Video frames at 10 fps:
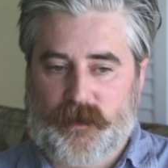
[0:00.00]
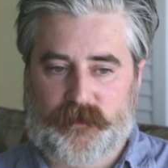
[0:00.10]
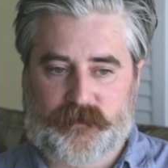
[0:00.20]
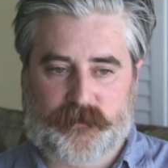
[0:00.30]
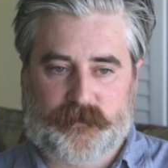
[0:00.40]

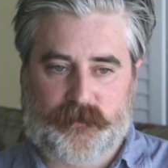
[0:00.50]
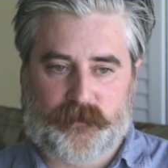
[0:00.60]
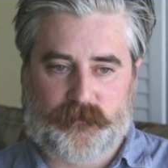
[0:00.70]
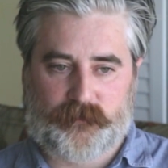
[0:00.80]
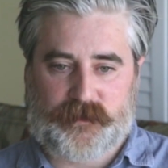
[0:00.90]
I think, you
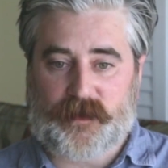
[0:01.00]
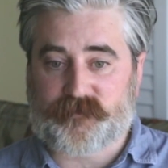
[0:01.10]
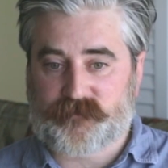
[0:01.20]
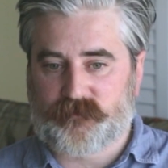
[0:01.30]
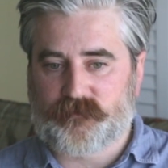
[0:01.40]
know,
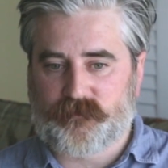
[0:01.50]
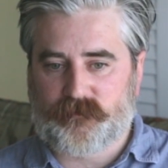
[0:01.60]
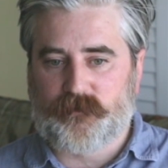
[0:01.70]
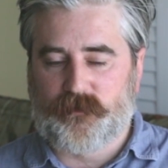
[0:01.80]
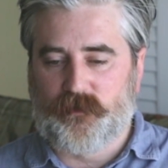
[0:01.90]
yes,
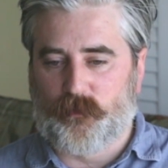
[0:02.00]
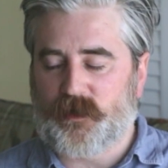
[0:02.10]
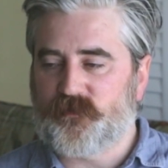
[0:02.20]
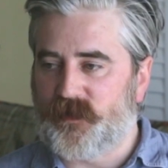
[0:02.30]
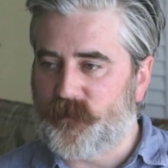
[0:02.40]
you
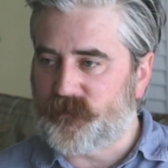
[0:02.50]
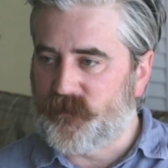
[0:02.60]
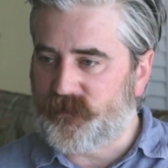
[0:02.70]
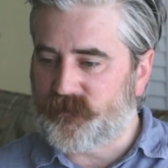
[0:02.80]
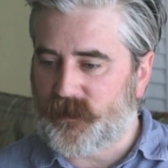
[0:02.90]
are trying to make
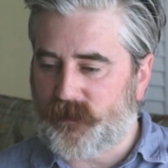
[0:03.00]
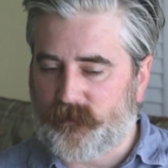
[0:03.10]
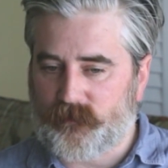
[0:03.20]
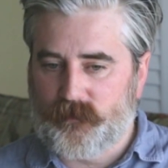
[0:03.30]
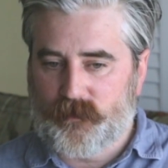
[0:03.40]
money
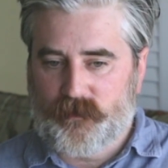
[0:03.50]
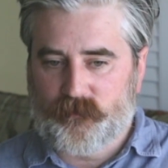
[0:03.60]
together.